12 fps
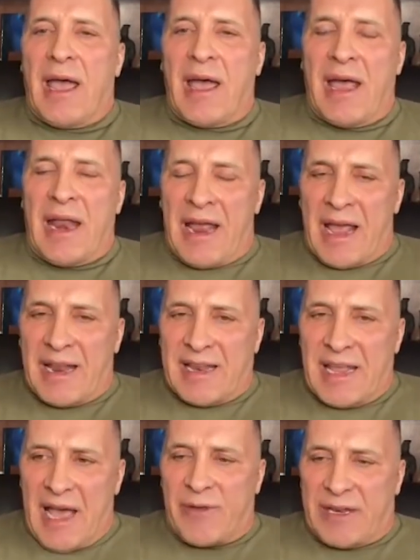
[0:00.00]
Uh, an
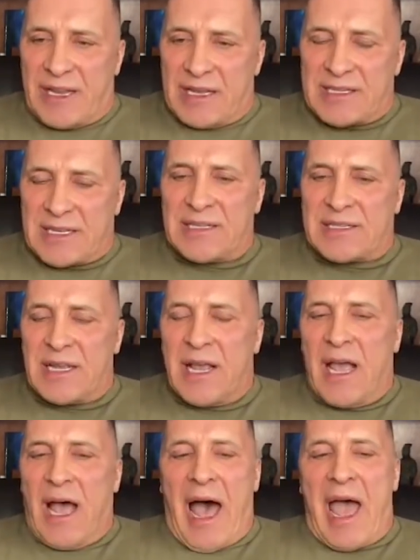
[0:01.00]
idea with this is
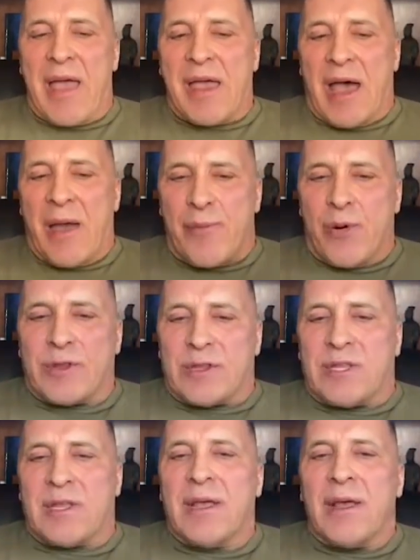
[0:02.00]
I, I
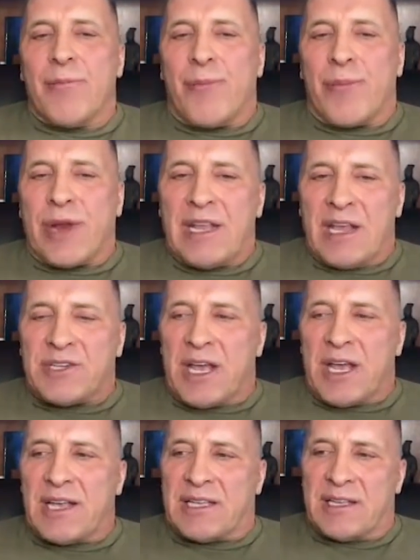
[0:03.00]
put pre
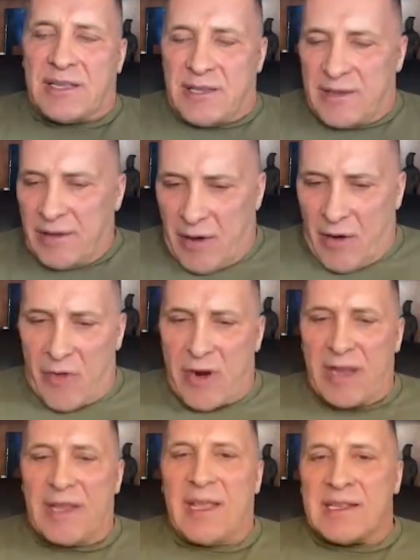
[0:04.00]
digested
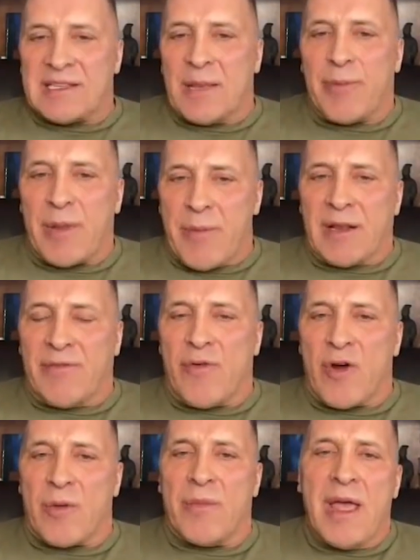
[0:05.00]
already in supplemental
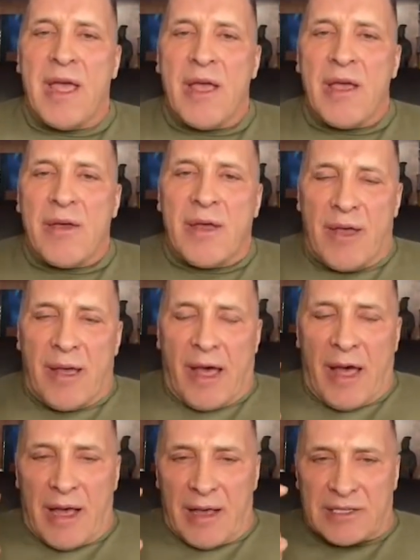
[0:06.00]
form.
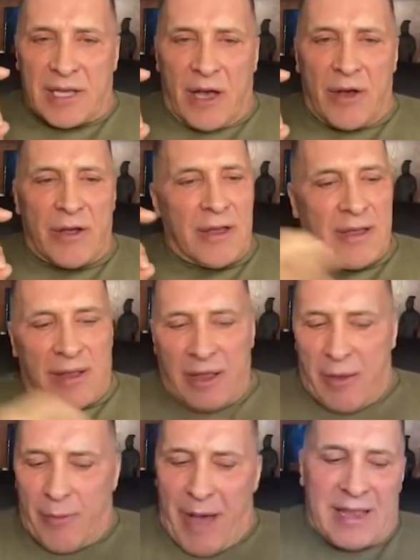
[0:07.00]
Uh, so
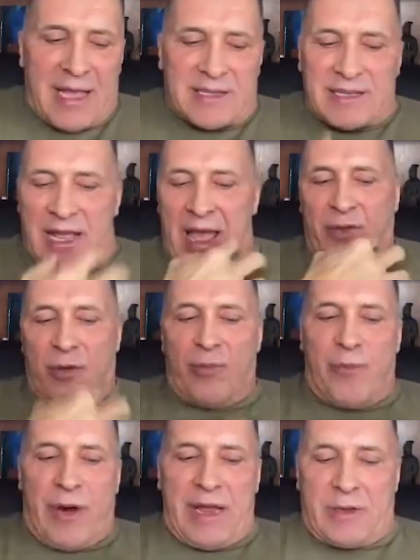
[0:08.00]
your body doesn't have to
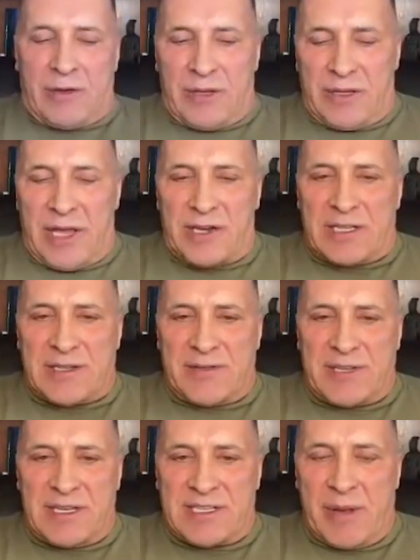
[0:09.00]
bring it to the
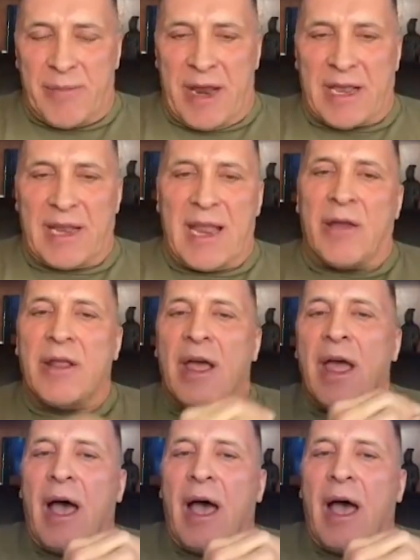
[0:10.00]
digestive system and break it down.